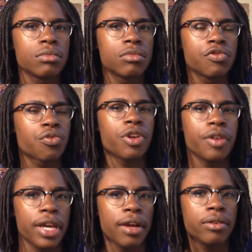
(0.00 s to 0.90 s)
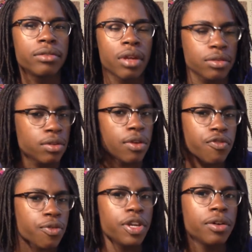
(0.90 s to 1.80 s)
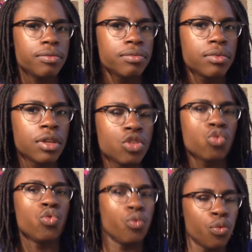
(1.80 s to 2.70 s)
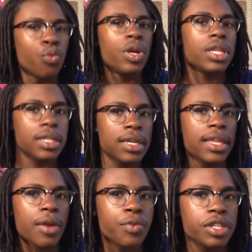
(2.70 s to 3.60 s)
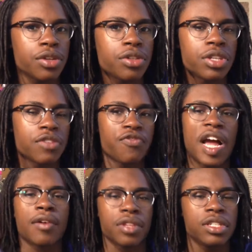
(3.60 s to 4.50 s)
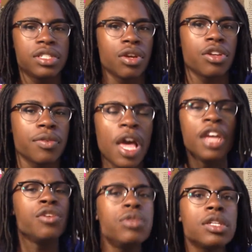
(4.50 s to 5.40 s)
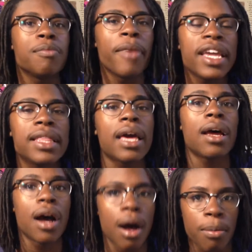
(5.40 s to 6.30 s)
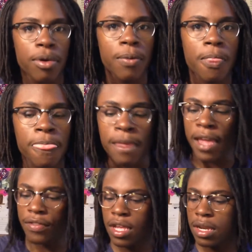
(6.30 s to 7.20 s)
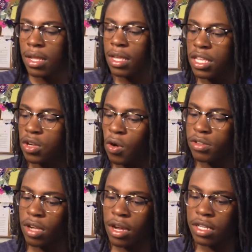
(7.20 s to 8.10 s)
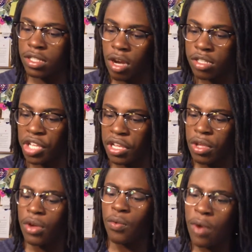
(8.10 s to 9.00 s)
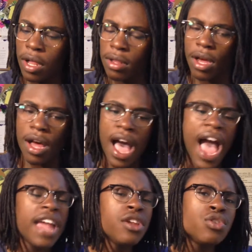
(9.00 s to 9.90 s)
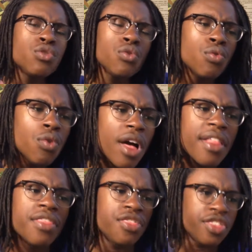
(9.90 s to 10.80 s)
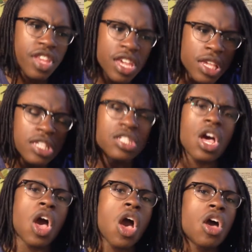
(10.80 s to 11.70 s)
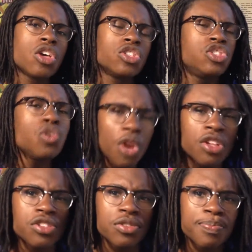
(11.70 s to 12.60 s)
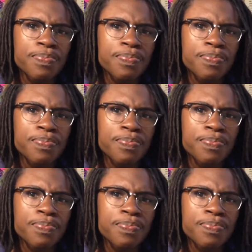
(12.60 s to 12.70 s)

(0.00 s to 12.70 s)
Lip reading: For real now? For real? You really did that research and found these 30? You just made that up. And then he goes on and talks like, well, I knew these students